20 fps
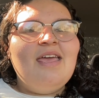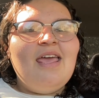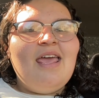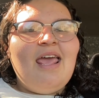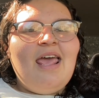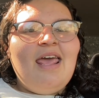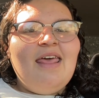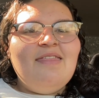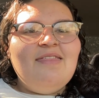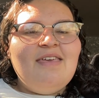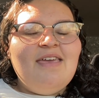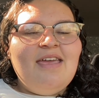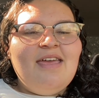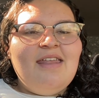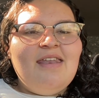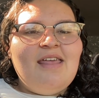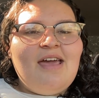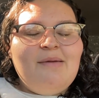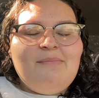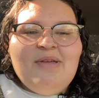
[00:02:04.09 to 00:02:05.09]
and
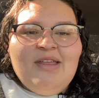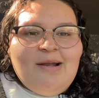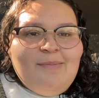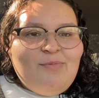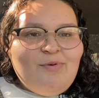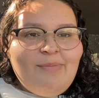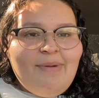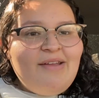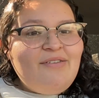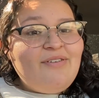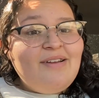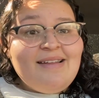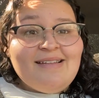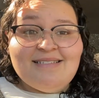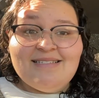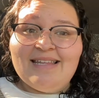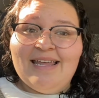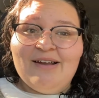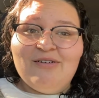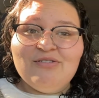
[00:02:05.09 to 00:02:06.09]
then I meet up with my
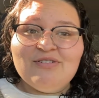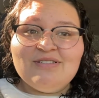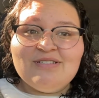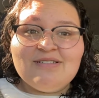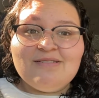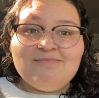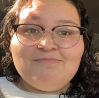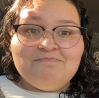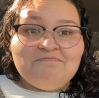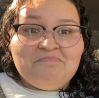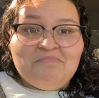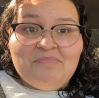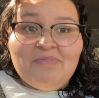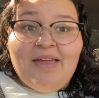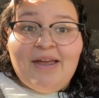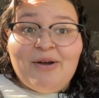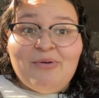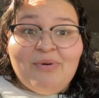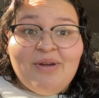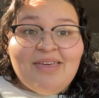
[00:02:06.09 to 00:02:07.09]
friends that I was
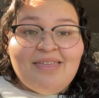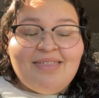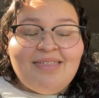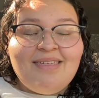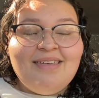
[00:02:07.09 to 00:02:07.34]
there with.